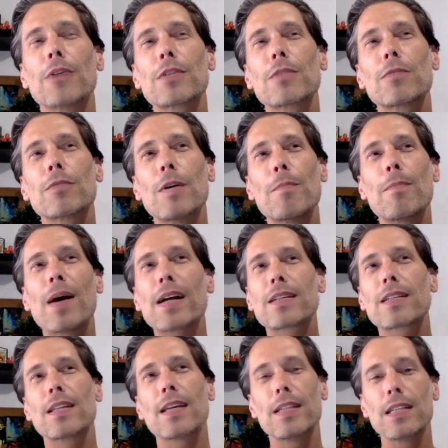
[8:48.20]
went back
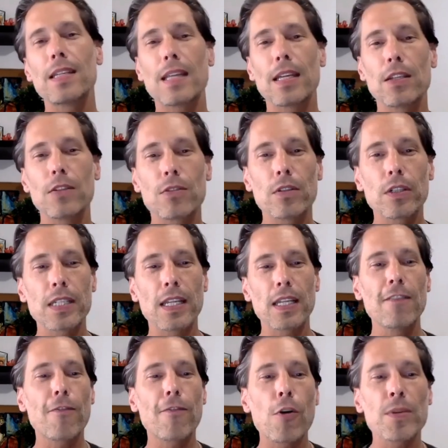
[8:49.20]
to the idea that you looked at
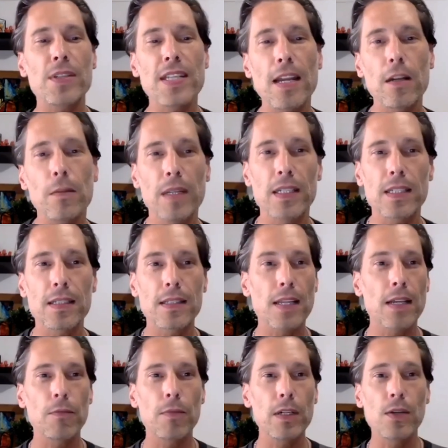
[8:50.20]
informal settlements and
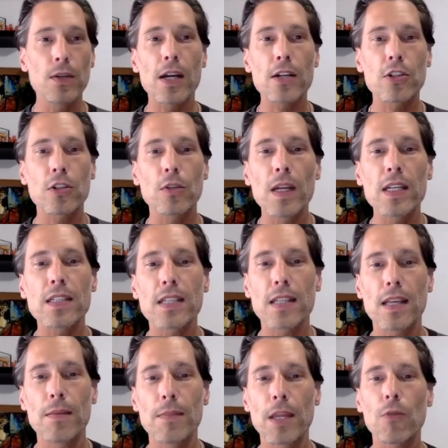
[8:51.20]
said when you actually went to
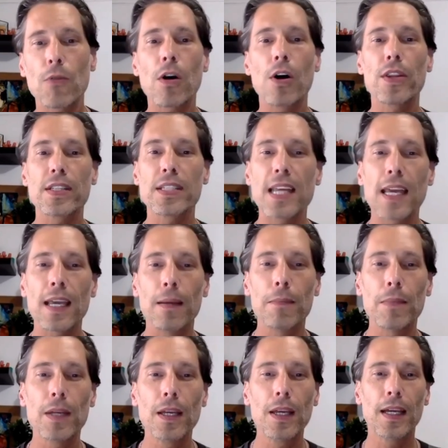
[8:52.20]
them, they were all the
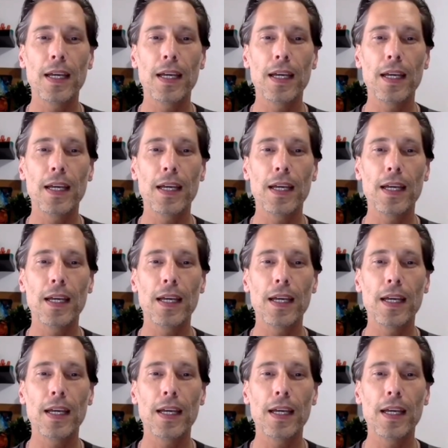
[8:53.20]
same.